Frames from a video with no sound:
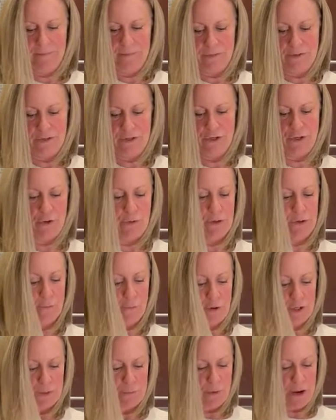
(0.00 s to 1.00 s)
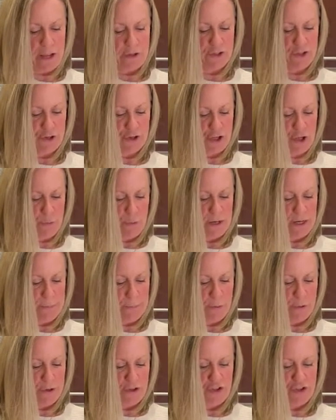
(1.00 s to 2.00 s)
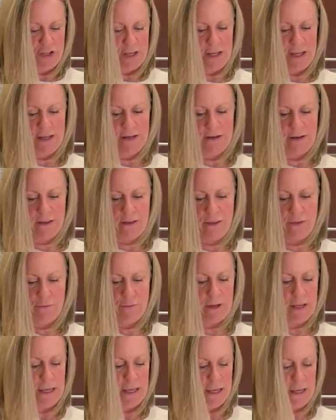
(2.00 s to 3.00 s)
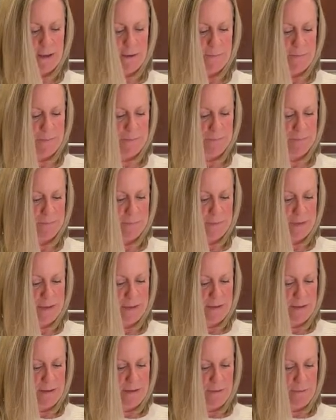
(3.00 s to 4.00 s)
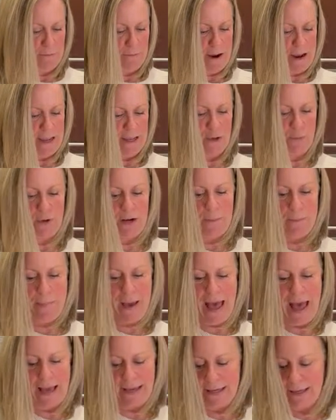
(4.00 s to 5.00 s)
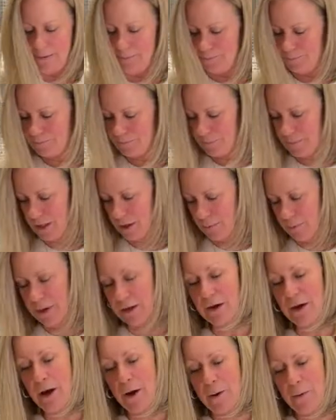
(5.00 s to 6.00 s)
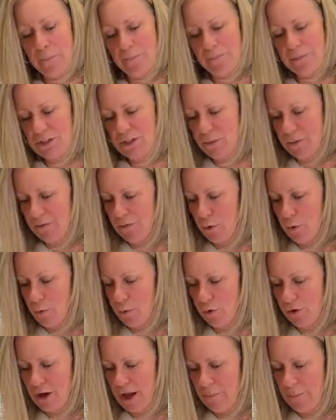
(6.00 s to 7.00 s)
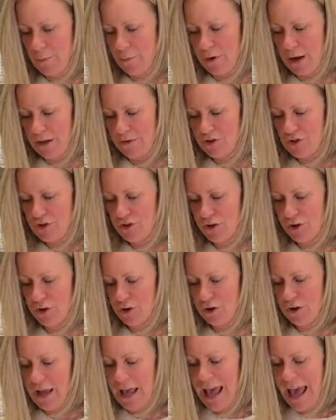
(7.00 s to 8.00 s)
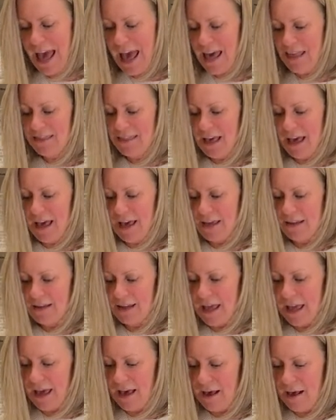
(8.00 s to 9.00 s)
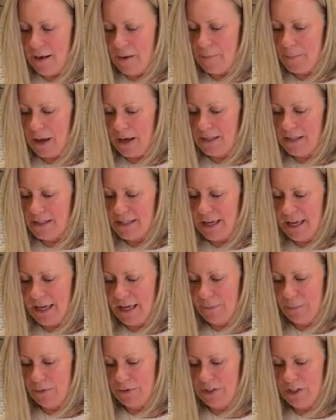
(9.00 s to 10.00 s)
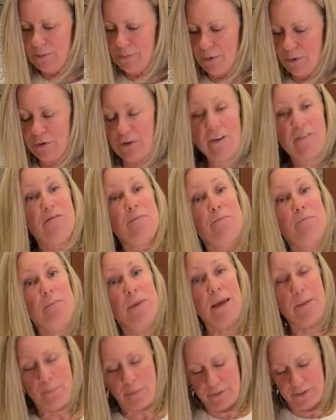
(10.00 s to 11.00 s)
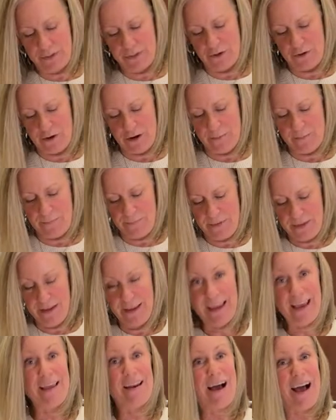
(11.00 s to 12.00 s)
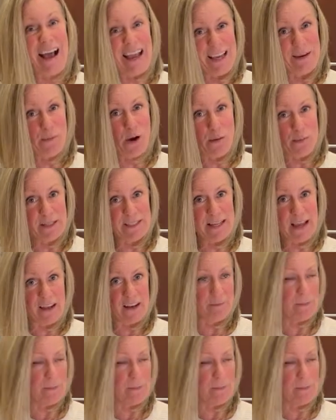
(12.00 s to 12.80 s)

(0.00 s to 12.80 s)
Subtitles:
2, and of course brown sugar you want to push in, 3, right? You want to pack it. There we go. So we have a 1/4 cup of brown sugar, and then a tablespoon of maple syrup. And I am almost out of